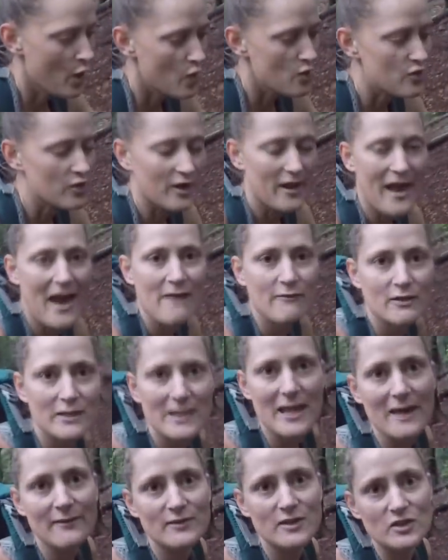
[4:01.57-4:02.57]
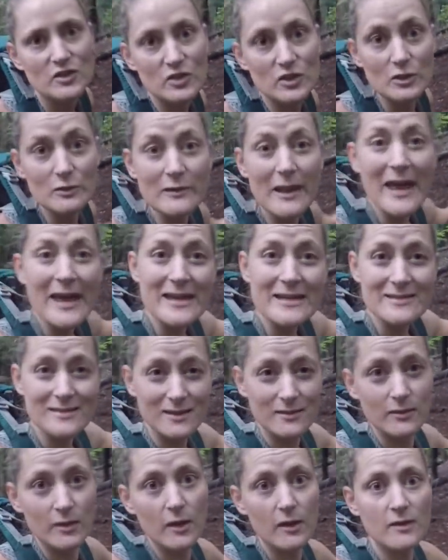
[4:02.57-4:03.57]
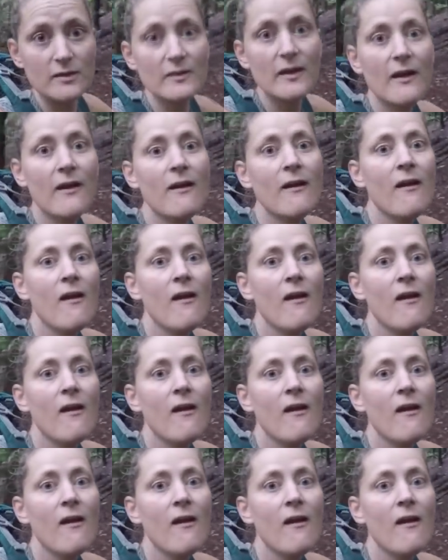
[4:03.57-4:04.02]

that I haven't left it too late and that